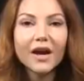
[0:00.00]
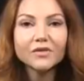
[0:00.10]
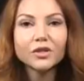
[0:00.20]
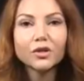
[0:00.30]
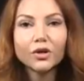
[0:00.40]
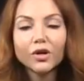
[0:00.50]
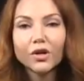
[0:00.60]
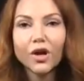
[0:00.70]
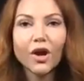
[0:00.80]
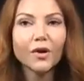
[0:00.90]
going to have to
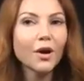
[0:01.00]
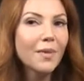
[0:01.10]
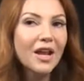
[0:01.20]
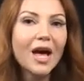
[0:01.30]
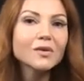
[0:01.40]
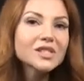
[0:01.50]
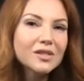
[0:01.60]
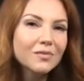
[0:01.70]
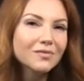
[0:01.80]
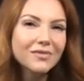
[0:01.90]
learn about how
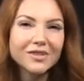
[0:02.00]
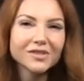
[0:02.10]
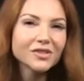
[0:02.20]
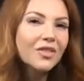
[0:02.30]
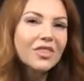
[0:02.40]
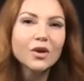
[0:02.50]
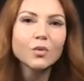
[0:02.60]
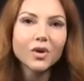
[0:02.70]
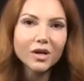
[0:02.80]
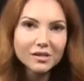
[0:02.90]
a certain
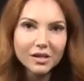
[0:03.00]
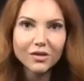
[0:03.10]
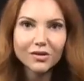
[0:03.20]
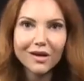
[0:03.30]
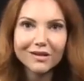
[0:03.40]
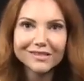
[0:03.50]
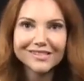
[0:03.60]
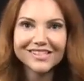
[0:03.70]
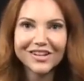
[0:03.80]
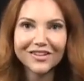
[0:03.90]
thing works that you're not
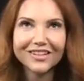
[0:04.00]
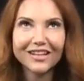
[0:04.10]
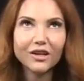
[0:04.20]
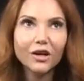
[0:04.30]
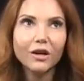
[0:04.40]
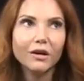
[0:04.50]
necessarily